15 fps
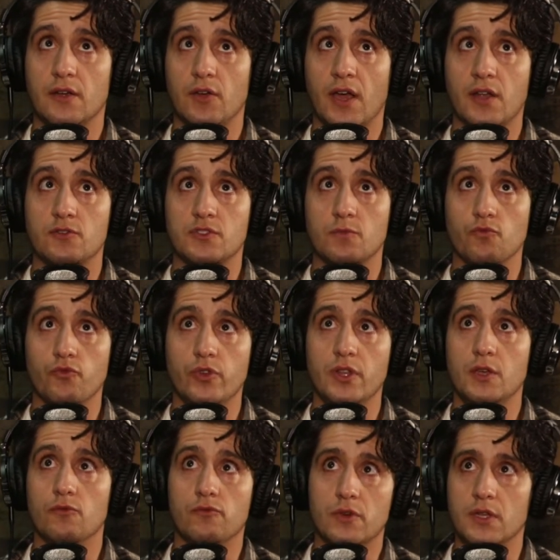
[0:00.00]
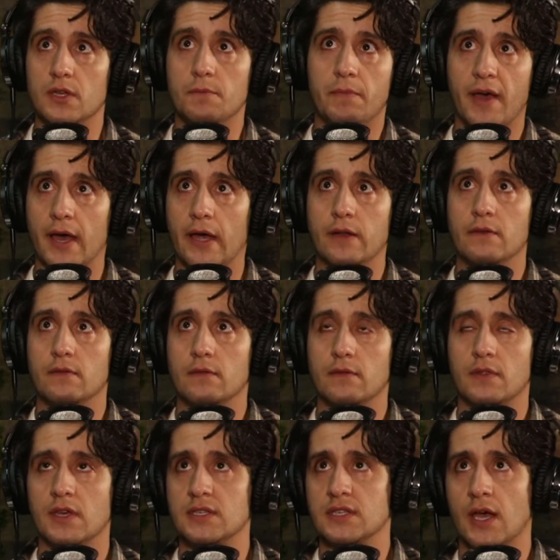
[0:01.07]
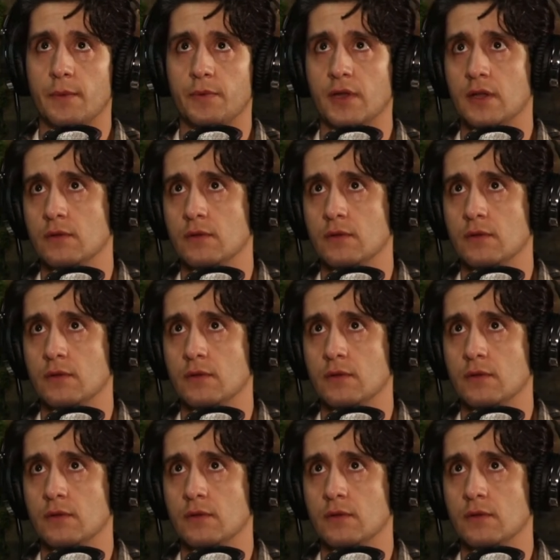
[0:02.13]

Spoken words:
I had some really, really bad things happen.